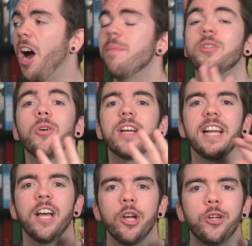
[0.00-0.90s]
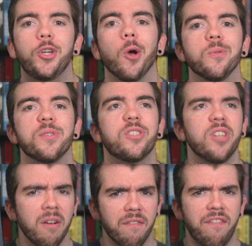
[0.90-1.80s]
I'm talking ghosts,
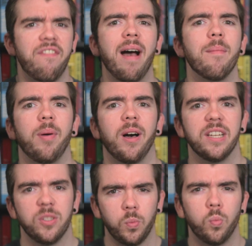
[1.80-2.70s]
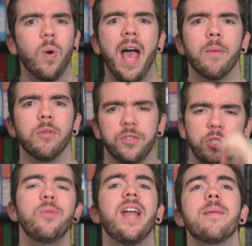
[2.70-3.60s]
vampires,
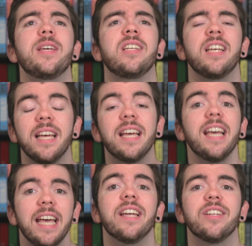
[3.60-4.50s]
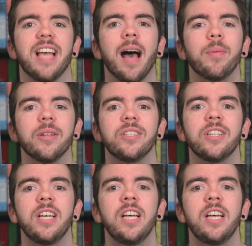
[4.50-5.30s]
werewolves, you name it, it has happened.